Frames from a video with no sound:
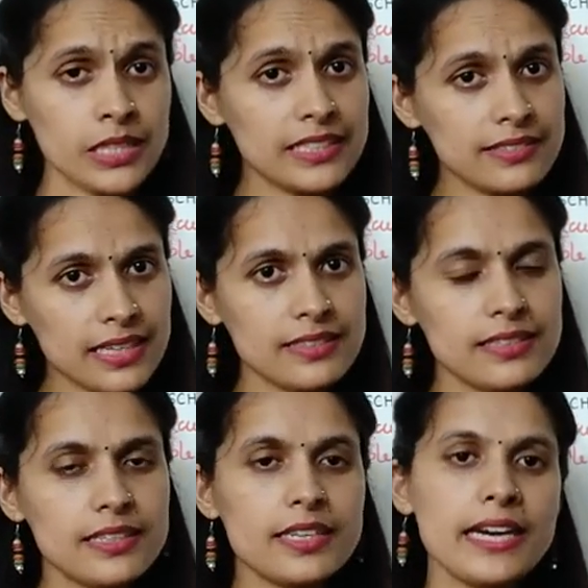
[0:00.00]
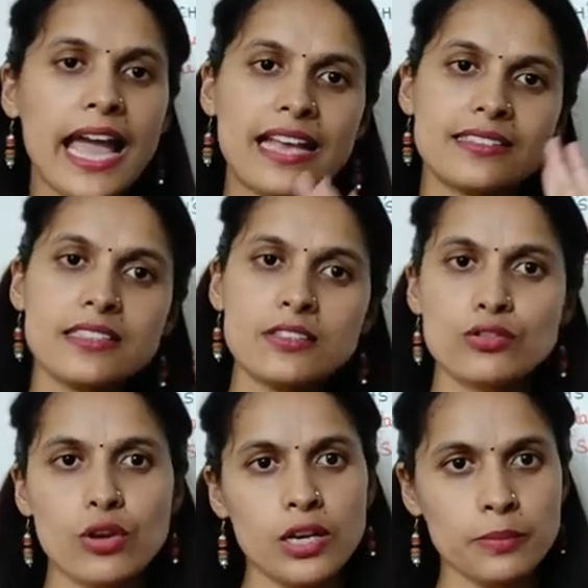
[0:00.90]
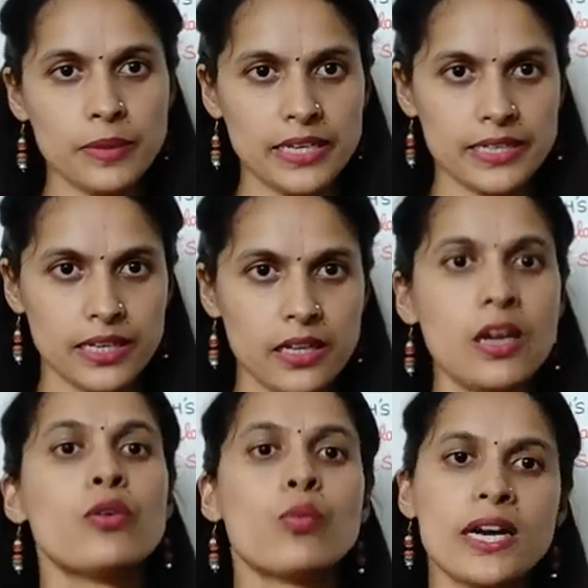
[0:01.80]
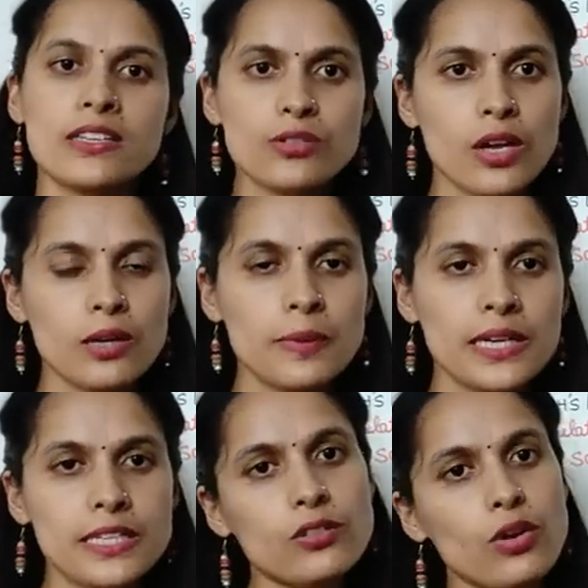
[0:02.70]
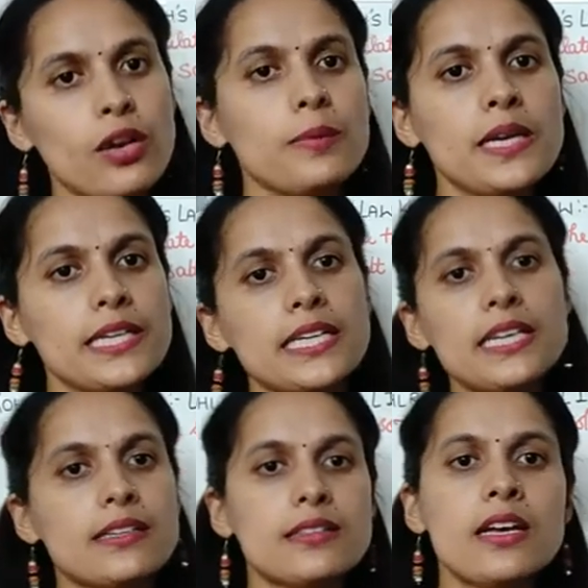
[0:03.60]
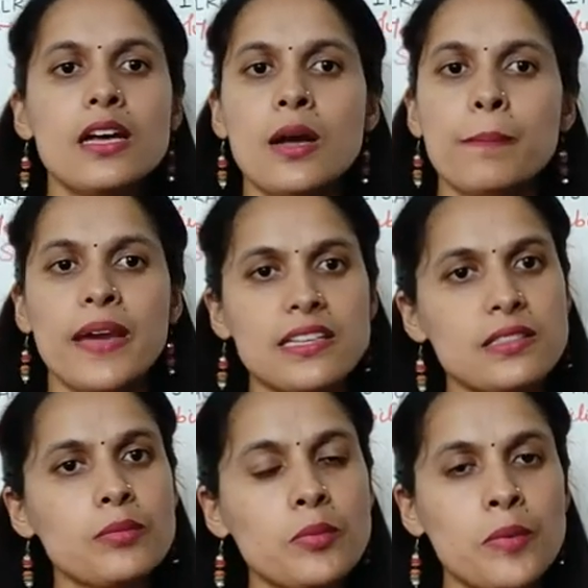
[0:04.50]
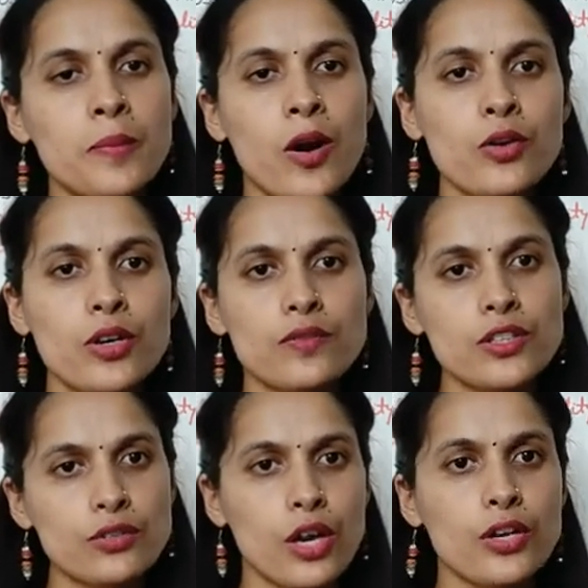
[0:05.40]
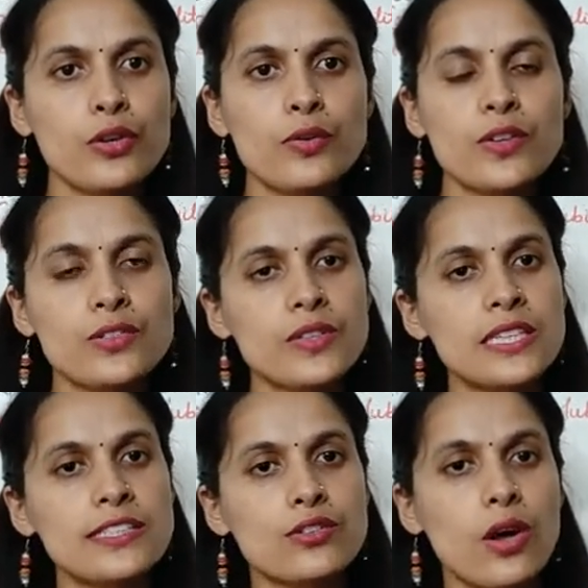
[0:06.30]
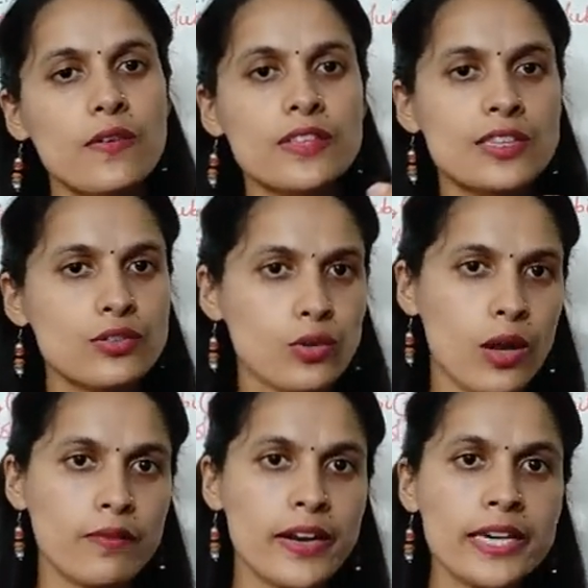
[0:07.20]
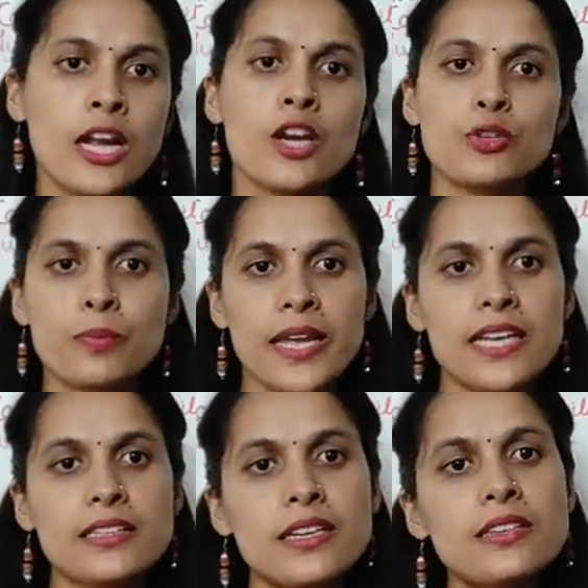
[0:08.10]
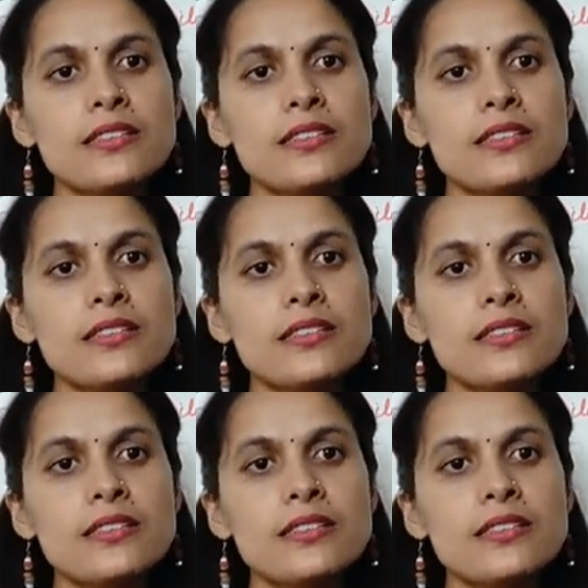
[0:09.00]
is considered as its solubility. What is solubility? Solubility is the maximum amount of the solute which we dissolve in the solvent to make the